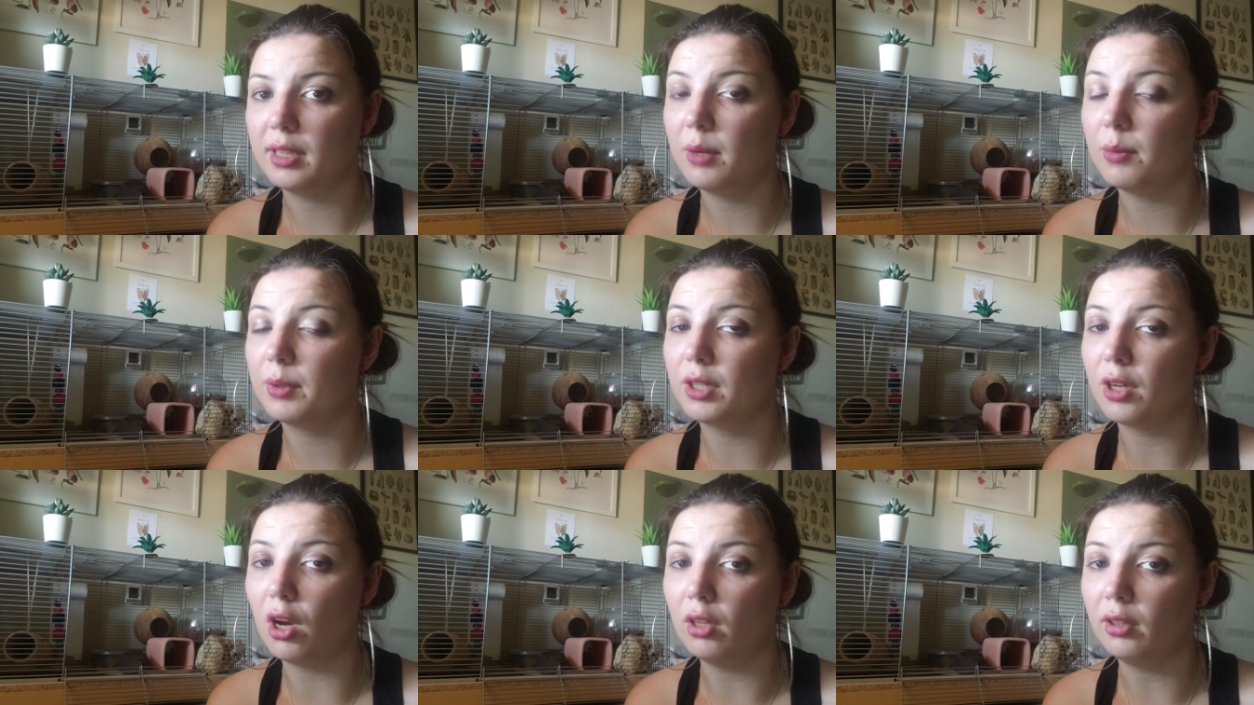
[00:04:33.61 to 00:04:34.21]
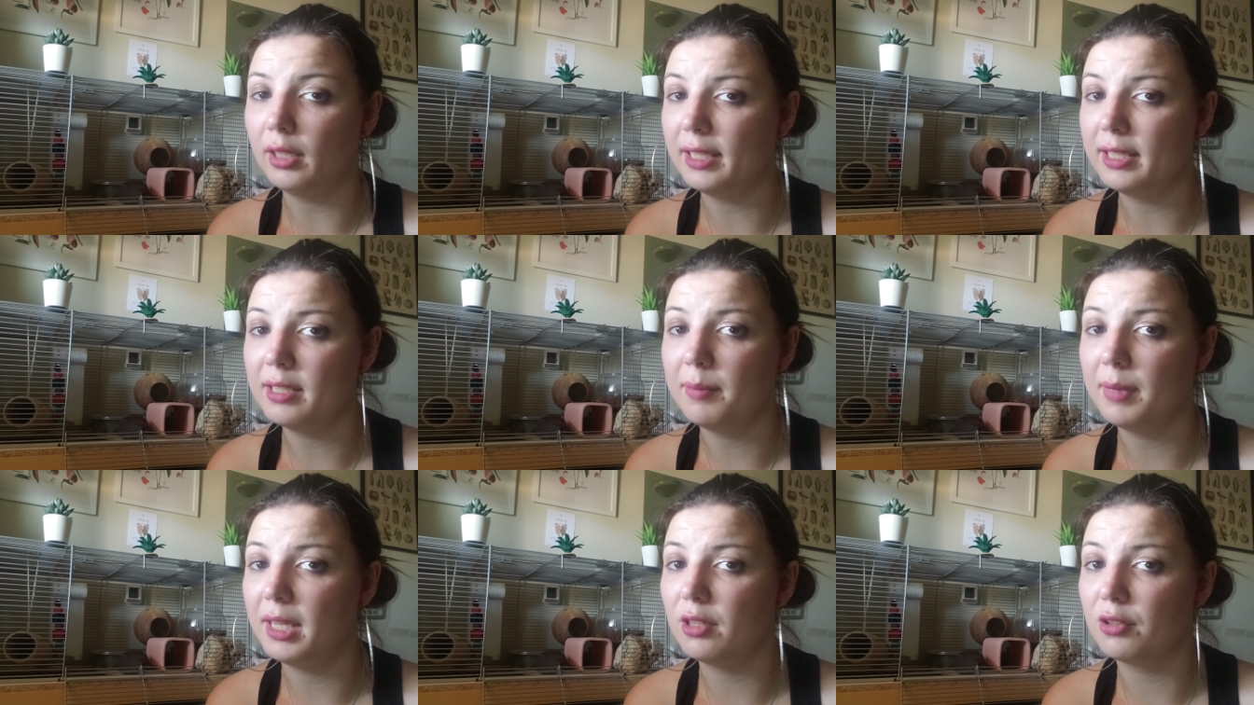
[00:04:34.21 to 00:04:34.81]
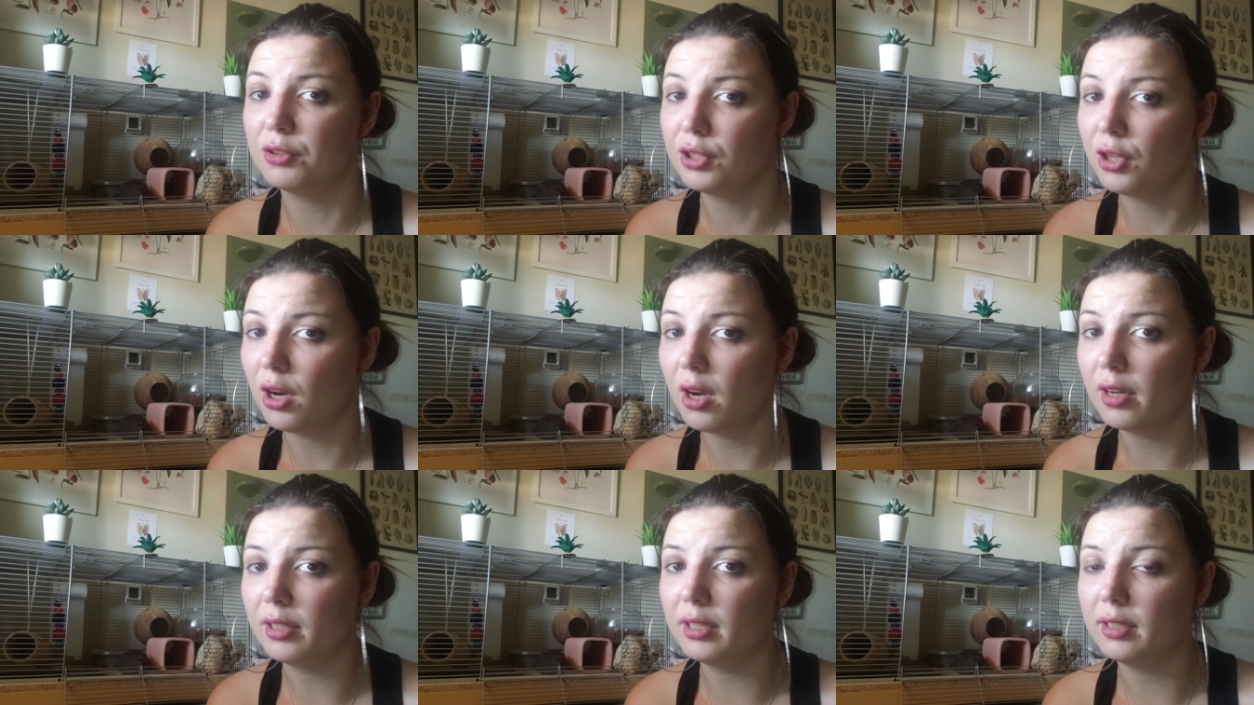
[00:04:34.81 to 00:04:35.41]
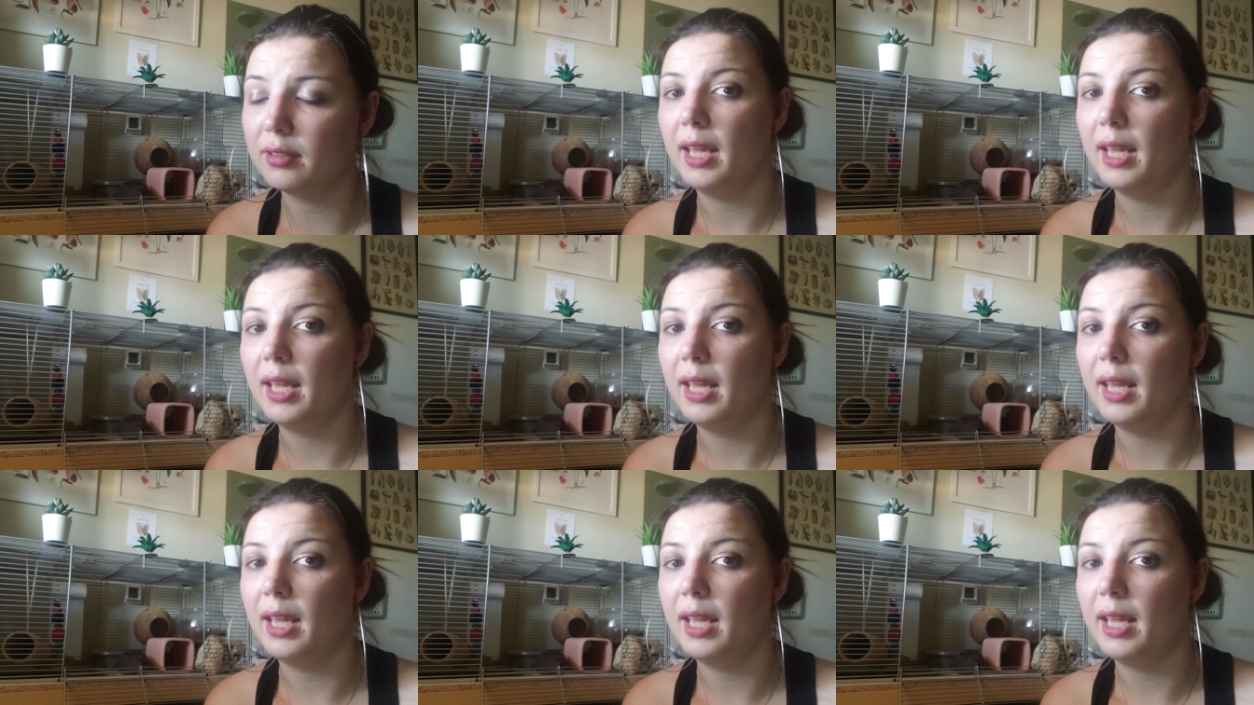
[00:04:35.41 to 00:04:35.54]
they would not like to meet your dog,